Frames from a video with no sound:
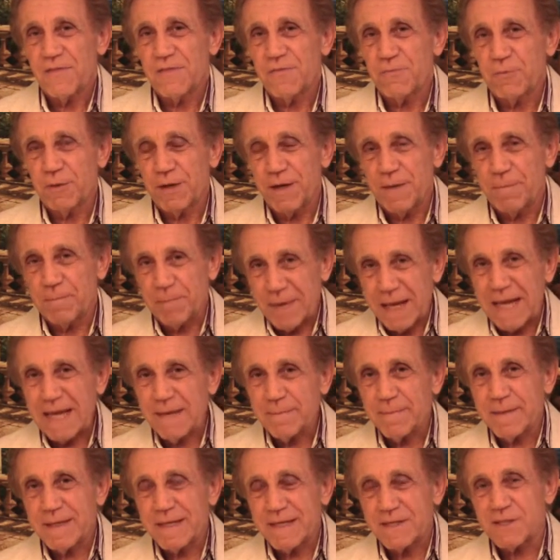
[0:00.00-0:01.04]
When a
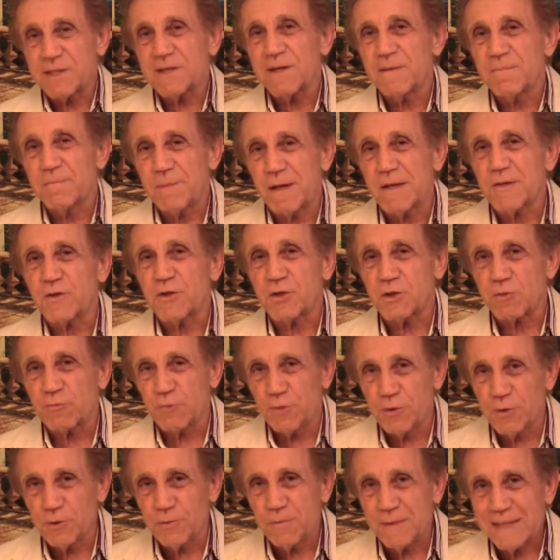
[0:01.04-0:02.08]
baby is in a mother's
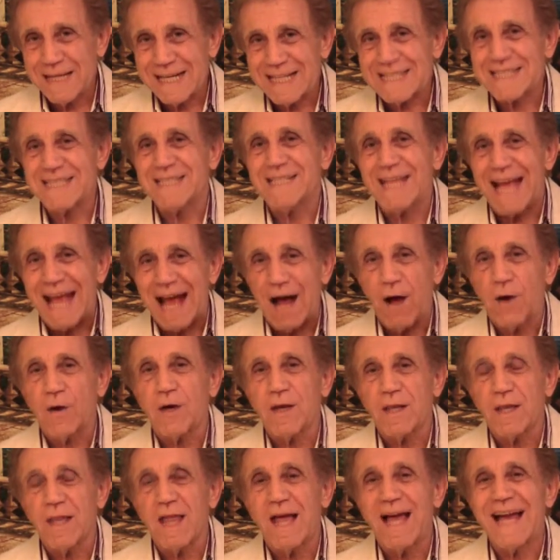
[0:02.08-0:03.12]
womb, it's in
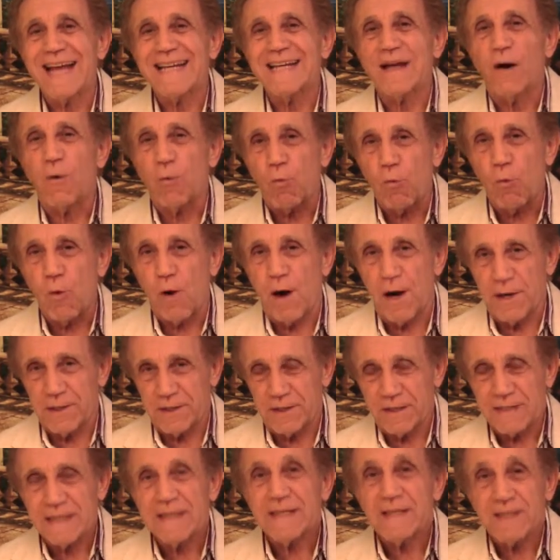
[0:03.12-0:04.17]
alkaline
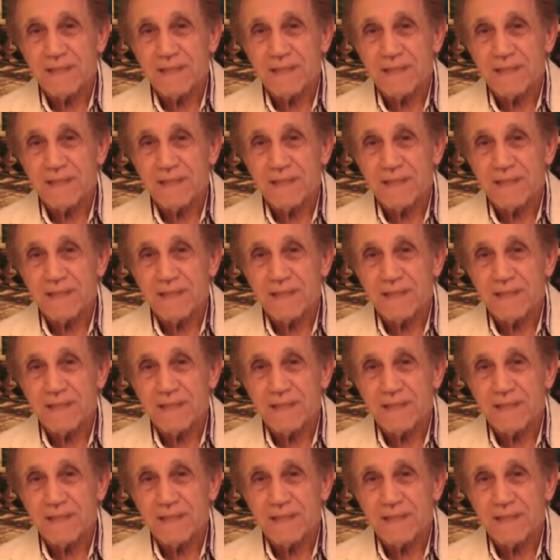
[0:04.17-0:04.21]
water.